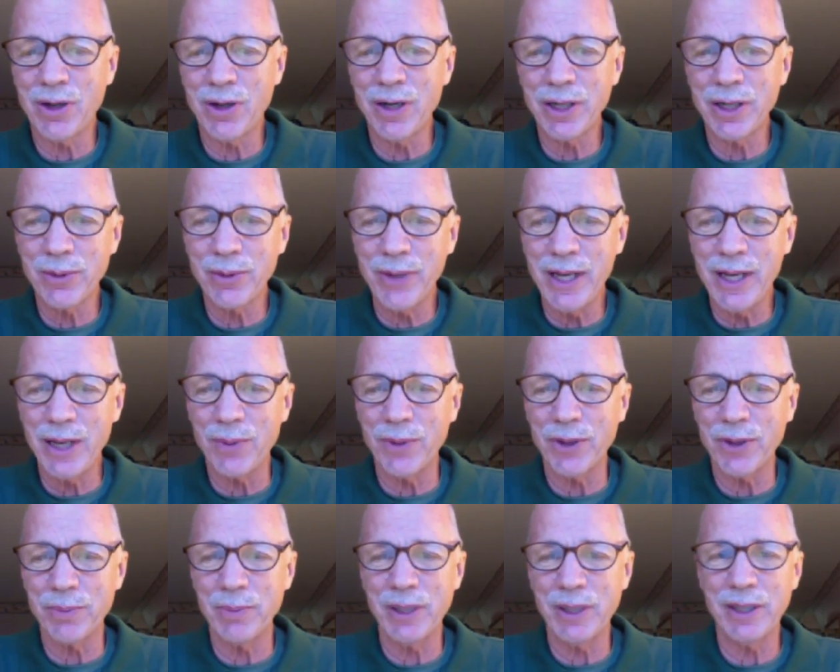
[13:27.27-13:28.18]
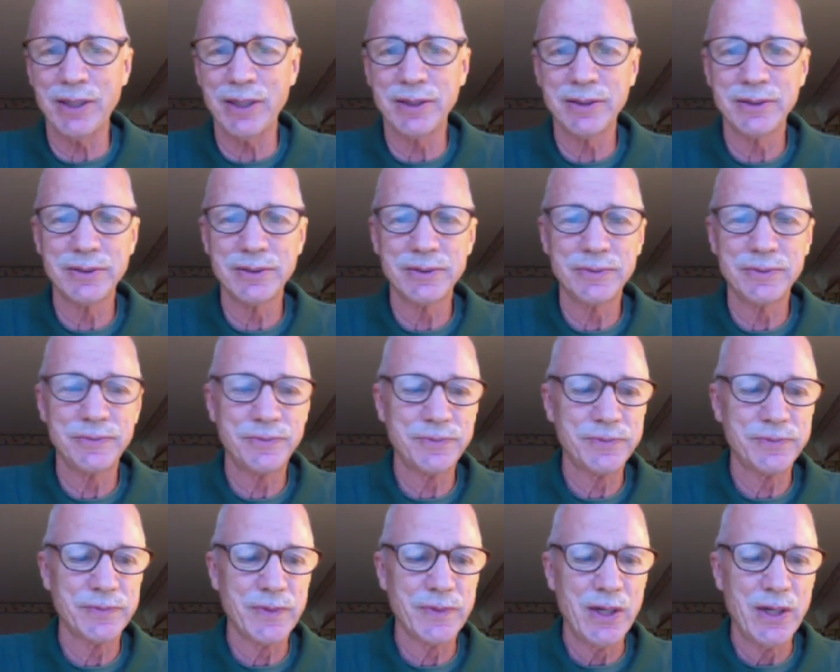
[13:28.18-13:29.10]
are agreeing with me.
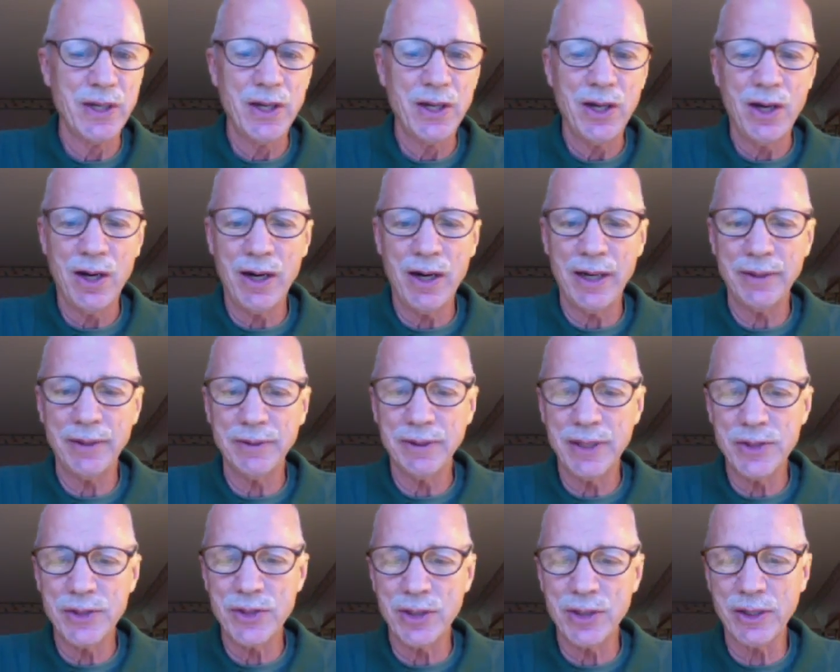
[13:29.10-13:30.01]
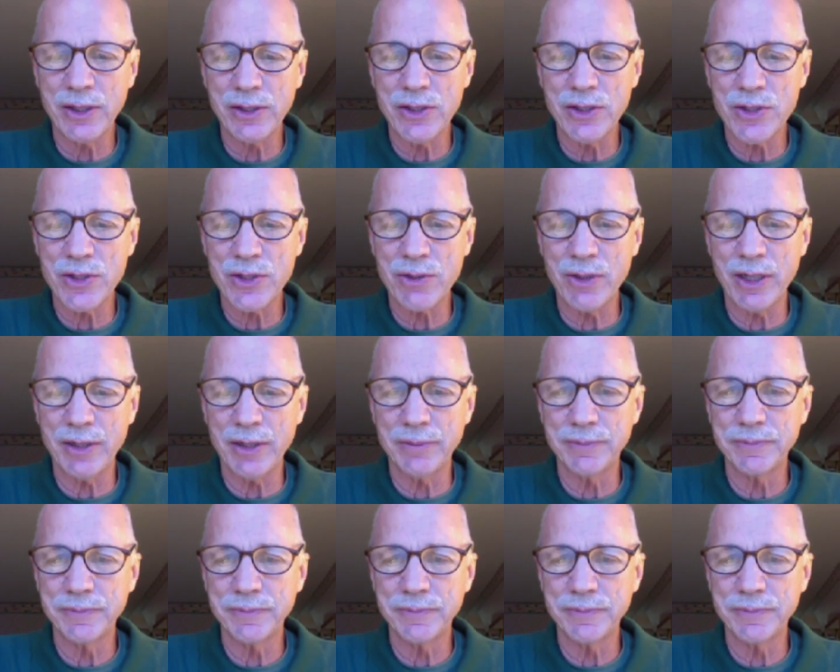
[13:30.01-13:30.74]
All right, let's look at the screen.